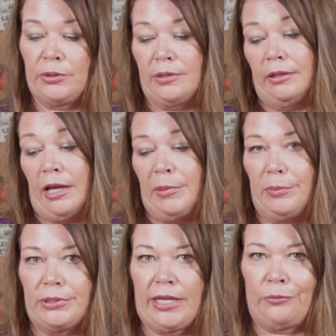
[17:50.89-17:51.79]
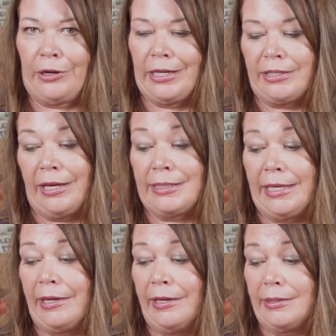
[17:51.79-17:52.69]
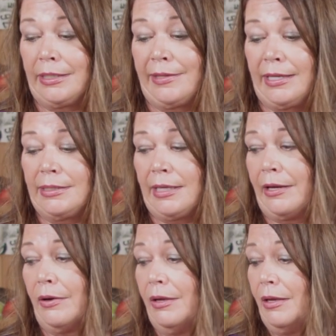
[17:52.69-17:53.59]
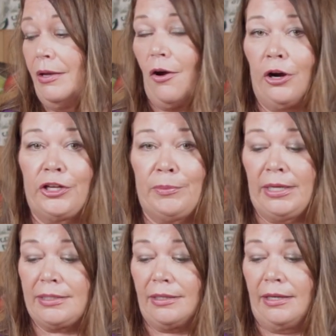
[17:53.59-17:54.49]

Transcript: A lot of people say ranch. I say that's a argument.